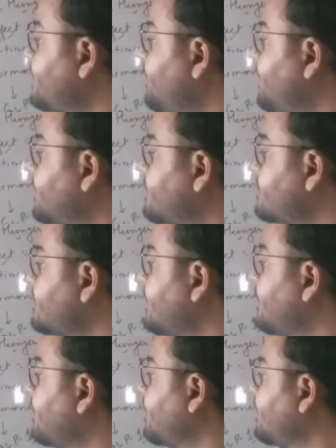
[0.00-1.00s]
minutes,
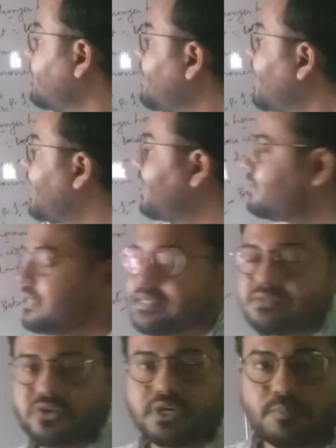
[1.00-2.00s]
and it
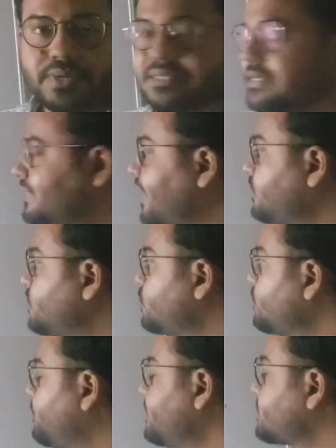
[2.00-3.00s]
is recommended that you
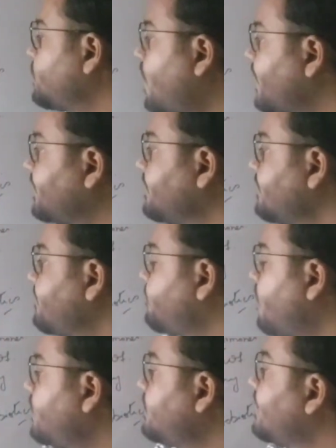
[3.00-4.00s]
do brisk walking
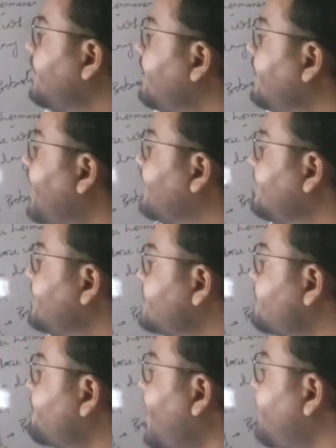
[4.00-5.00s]
for at
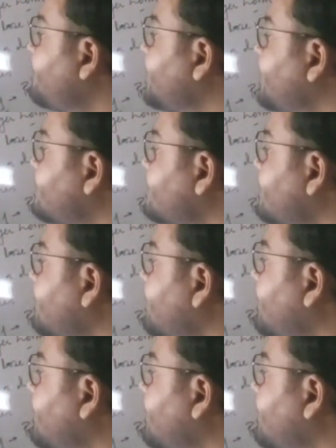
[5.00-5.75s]
least 5 days